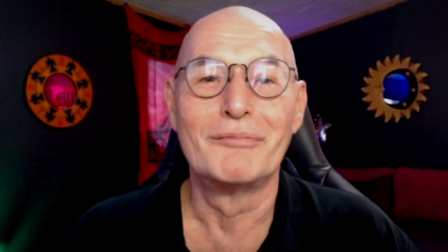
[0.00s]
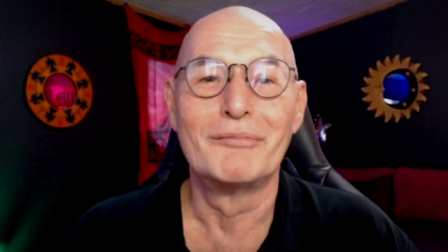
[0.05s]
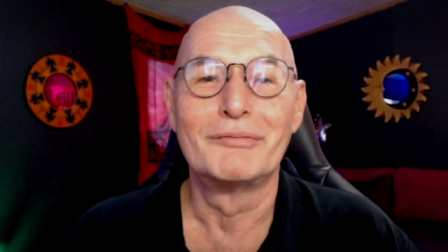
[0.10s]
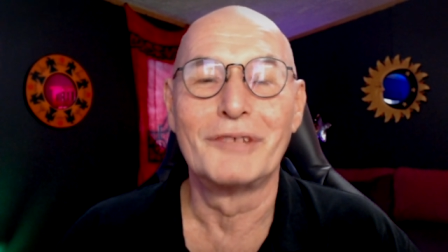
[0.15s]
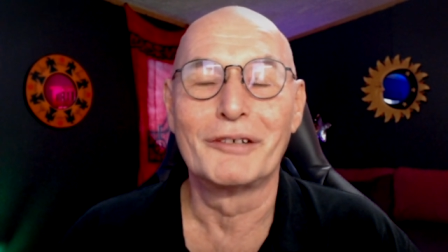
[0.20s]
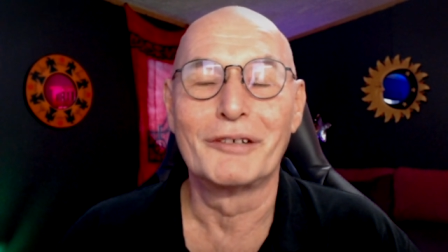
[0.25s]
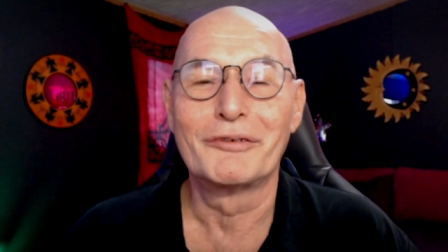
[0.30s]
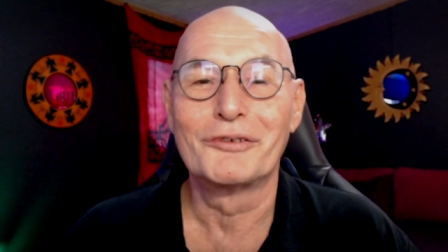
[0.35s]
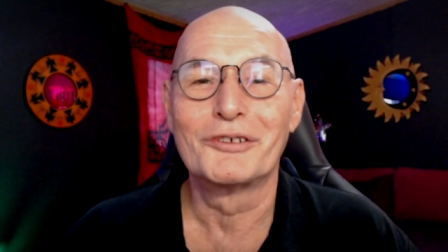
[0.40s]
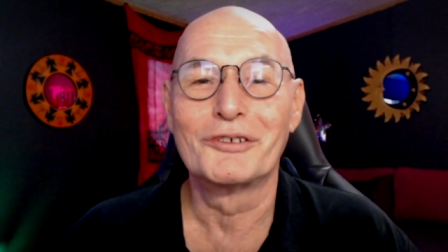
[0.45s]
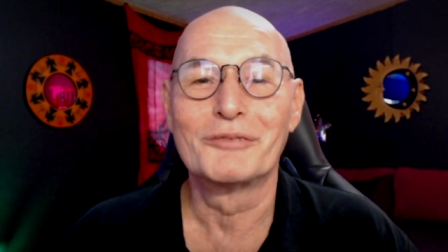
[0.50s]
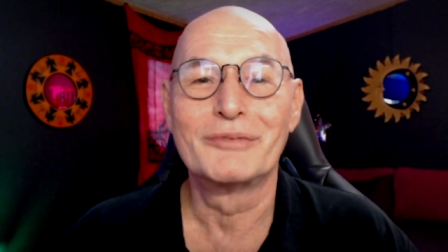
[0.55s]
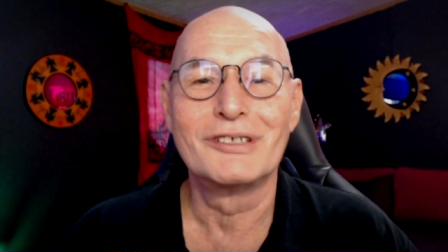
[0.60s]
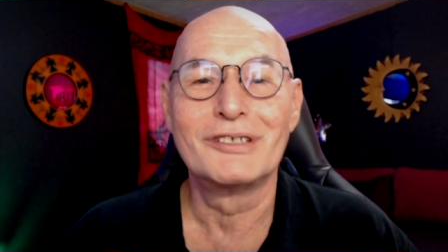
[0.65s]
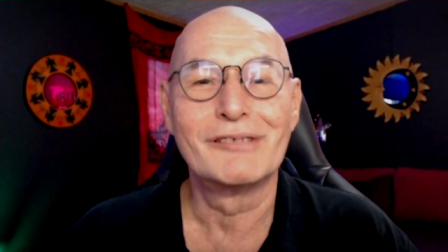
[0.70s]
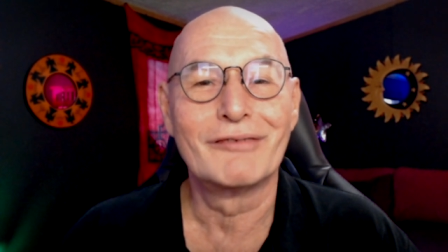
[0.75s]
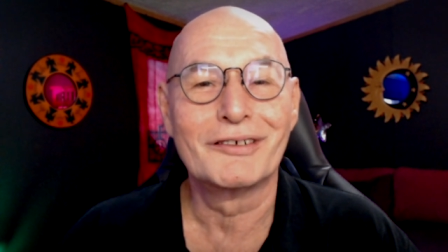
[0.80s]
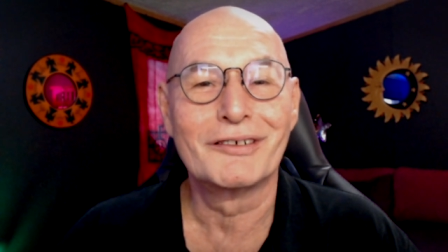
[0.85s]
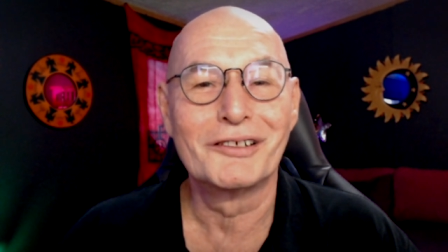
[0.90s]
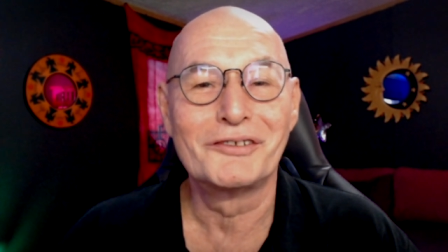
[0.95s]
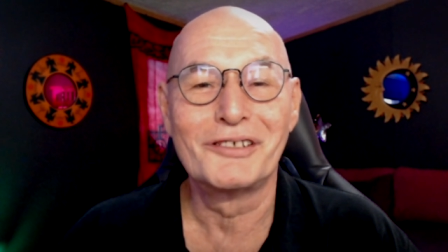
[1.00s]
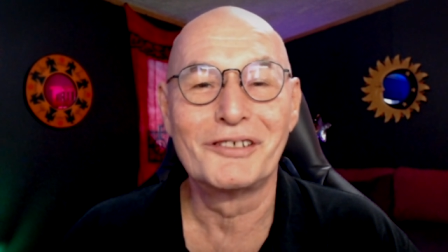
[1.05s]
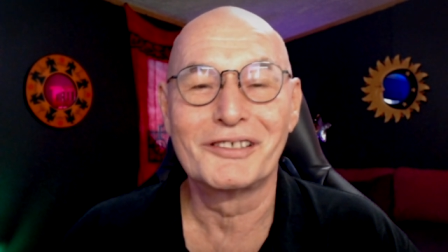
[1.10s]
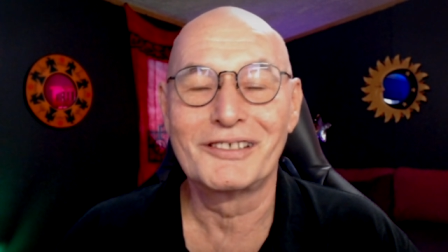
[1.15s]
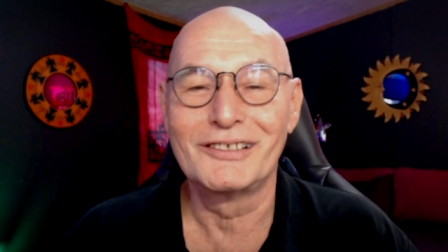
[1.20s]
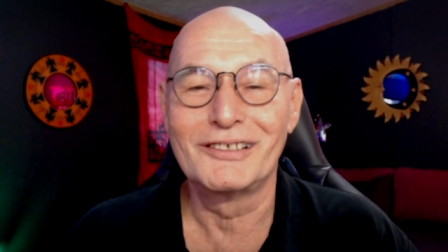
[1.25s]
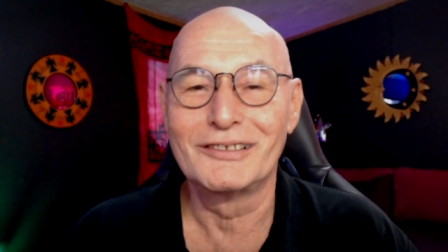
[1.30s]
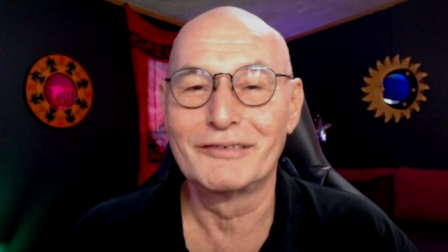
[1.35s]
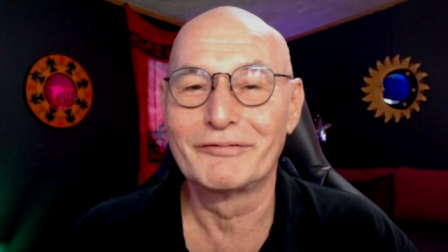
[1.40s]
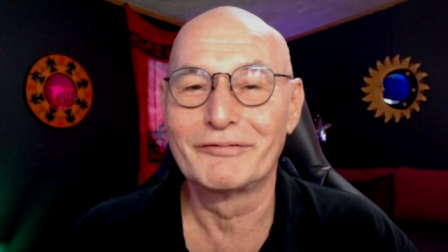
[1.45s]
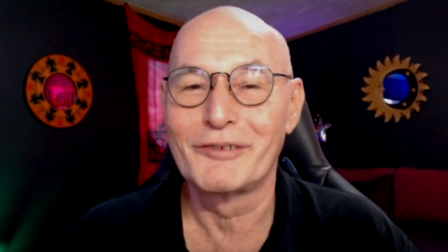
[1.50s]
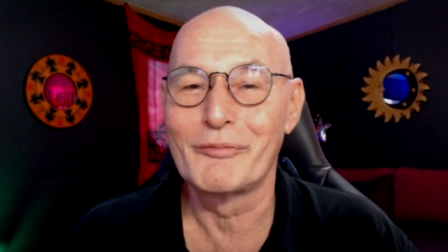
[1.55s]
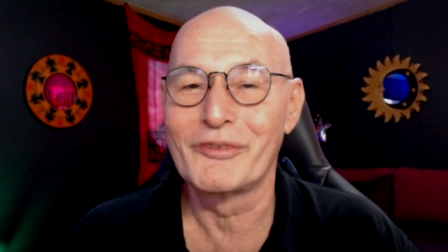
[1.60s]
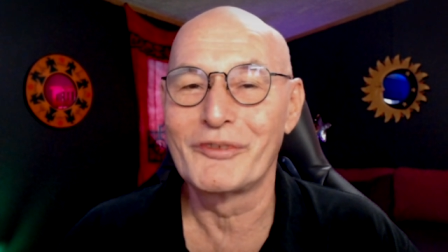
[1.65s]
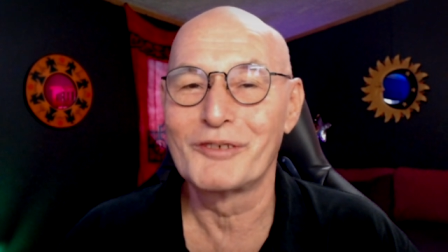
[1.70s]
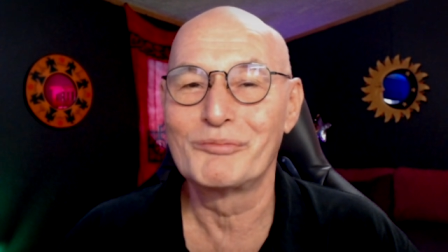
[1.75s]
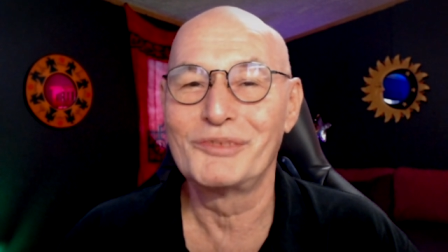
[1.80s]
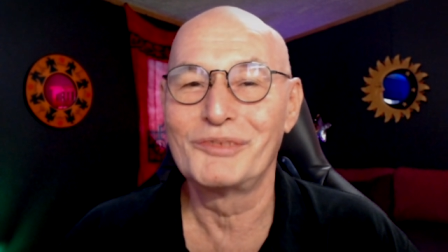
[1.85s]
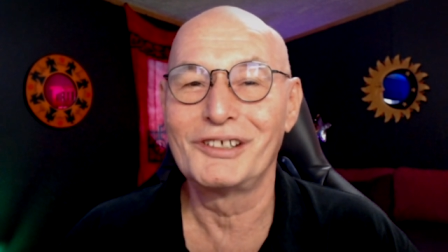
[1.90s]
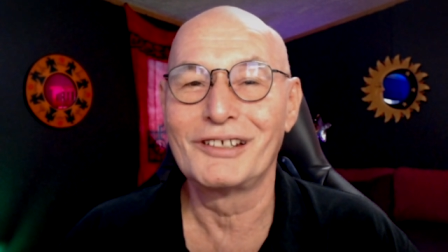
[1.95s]
Buffalo Bill wanted to kill from
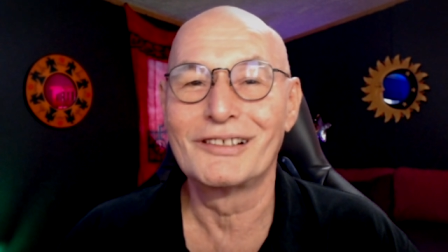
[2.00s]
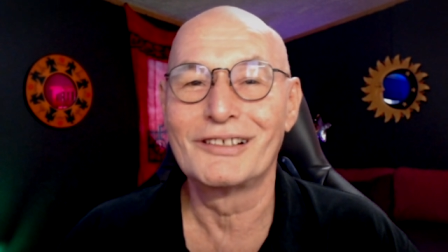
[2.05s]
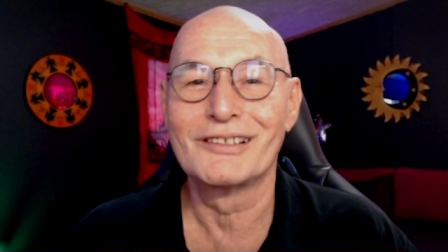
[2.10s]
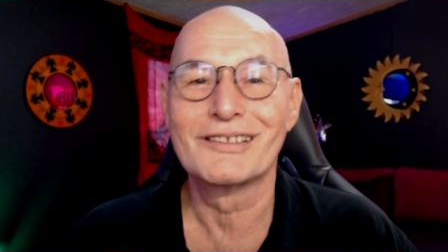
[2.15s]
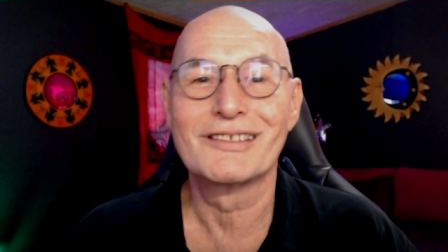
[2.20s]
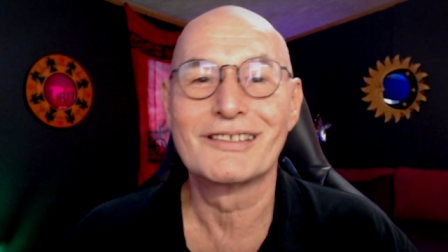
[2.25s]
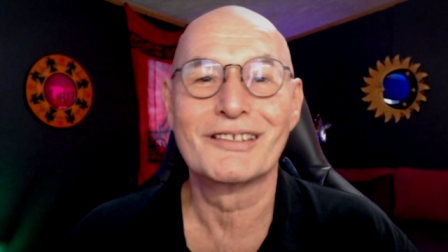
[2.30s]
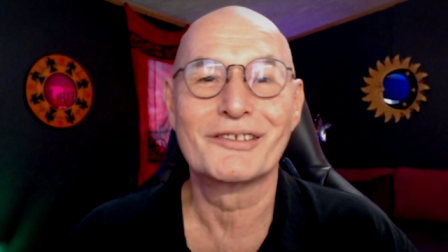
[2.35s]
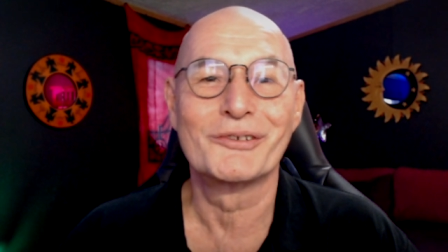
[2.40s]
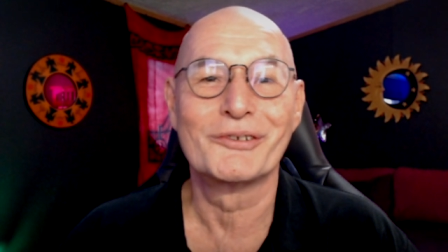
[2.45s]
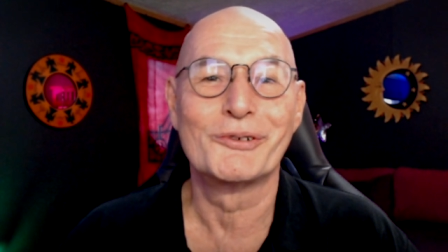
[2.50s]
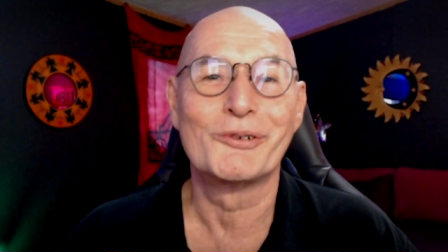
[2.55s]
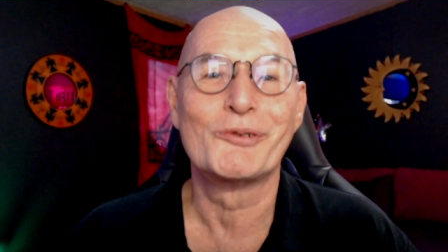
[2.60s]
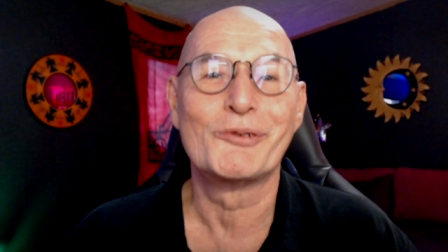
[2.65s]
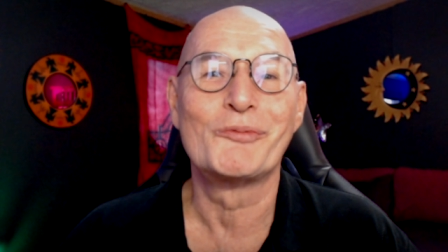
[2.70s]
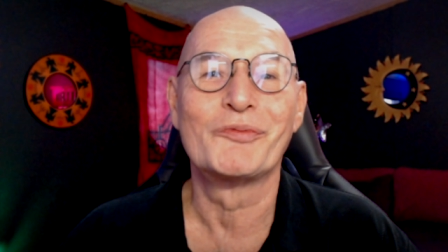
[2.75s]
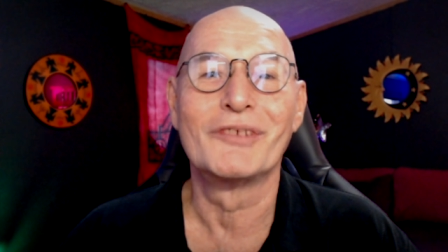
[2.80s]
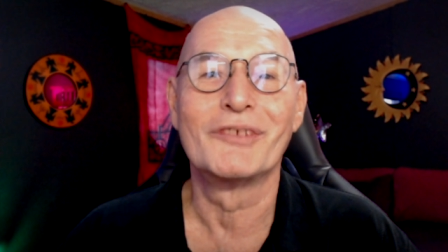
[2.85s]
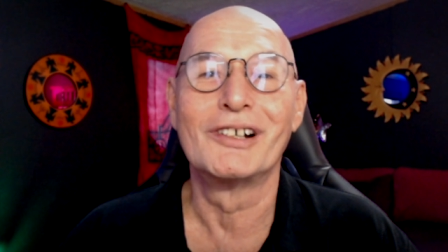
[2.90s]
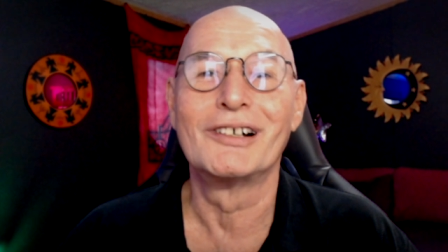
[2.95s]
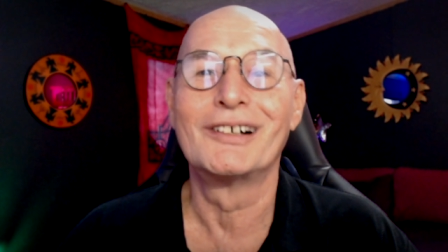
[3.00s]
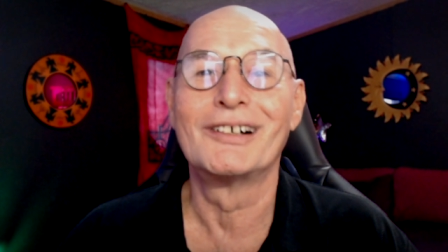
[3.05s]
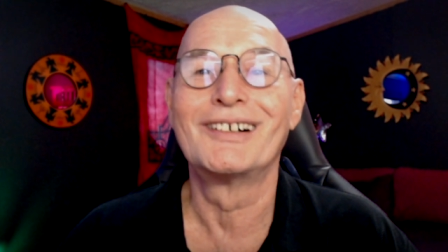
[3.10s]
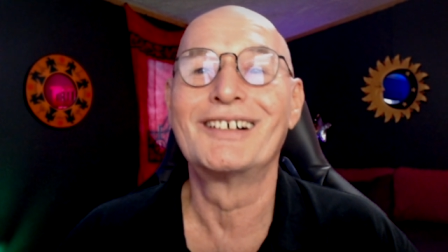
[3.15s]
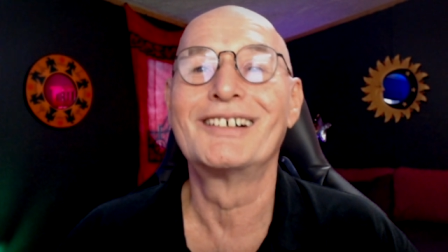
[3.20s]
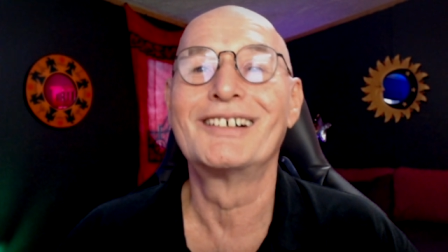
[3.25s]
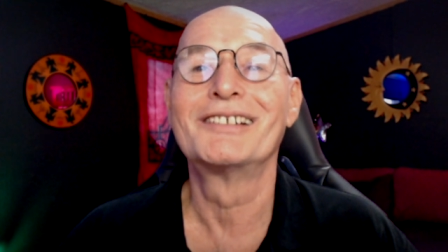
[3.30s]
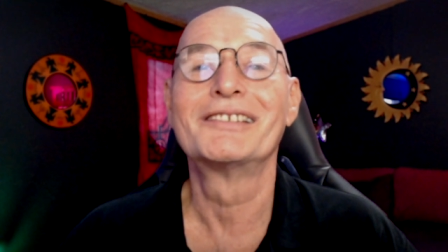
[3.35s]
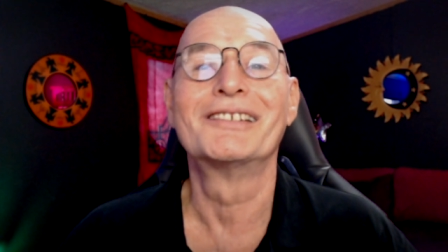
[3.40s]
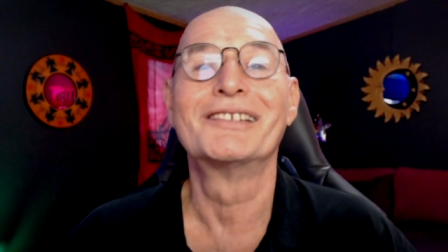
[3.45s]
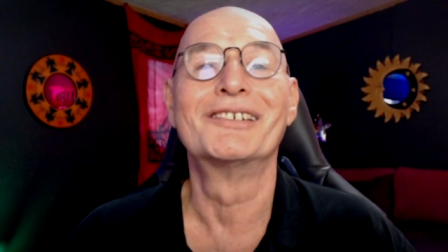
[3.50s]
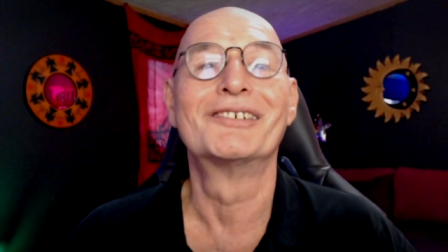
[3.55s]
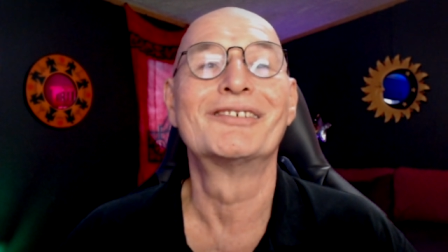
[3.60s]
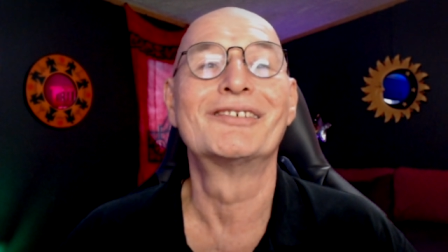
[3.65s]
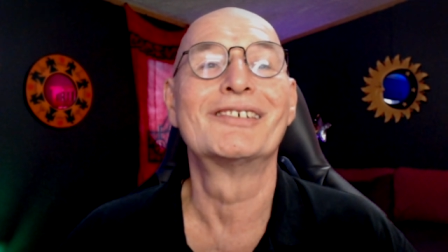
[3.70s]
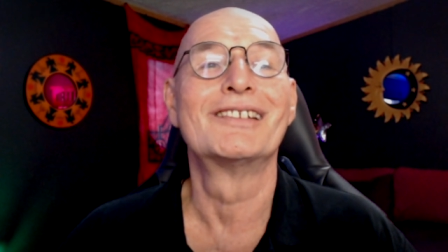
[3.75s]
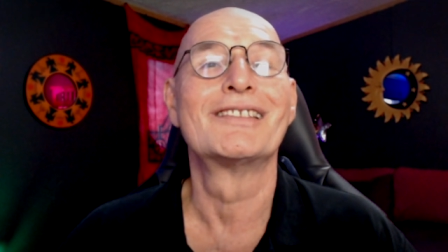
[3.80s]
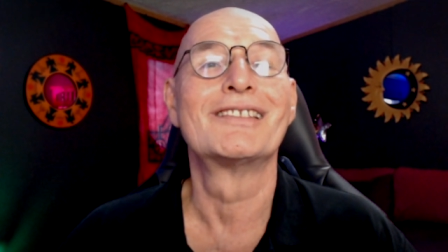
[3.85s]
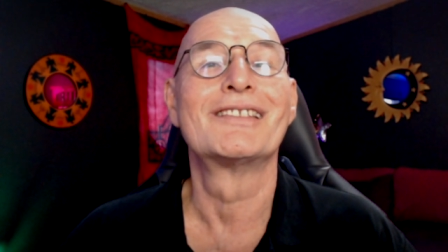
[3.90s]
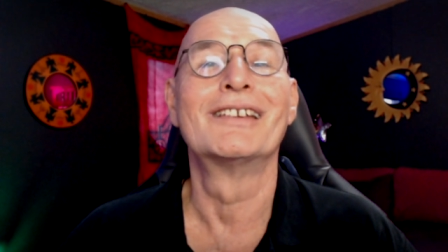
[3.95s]
the Beatles, so, uh, you know,
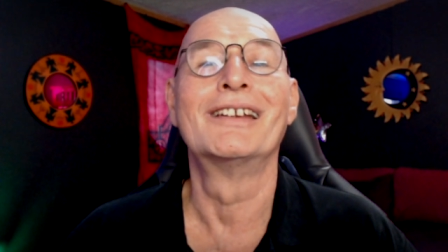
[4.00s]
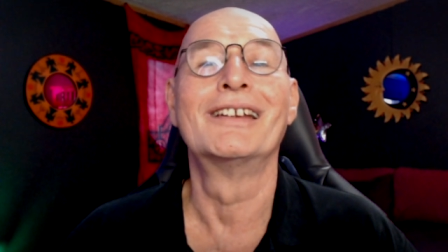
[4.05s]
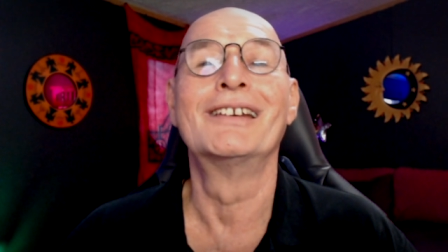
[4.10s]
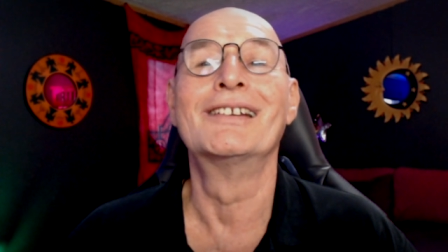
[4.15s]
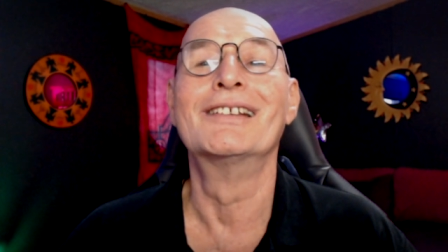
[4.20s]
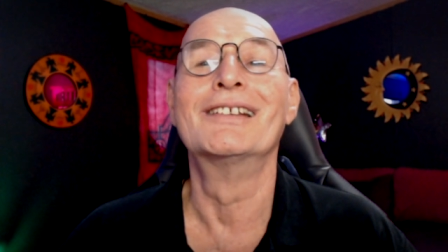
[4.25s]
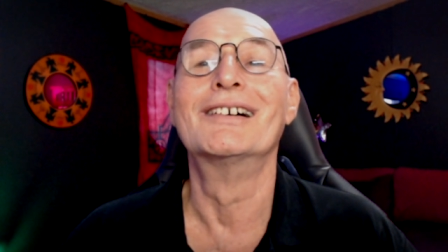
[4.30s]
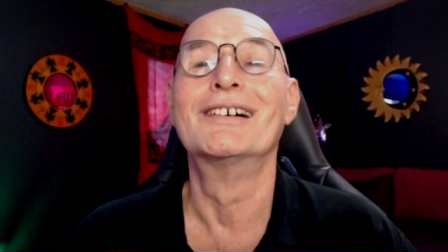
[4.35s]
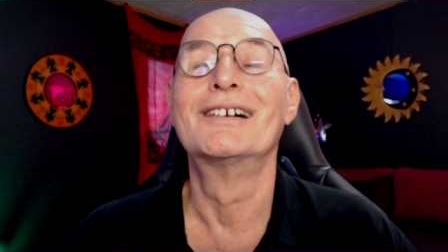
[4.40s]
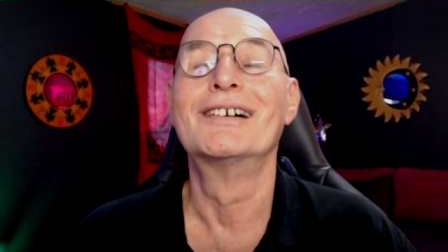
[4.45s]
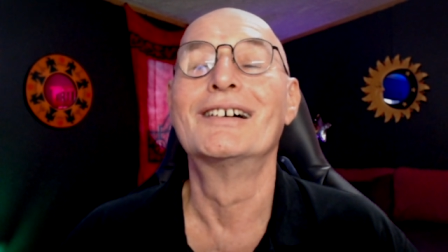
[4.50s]
and then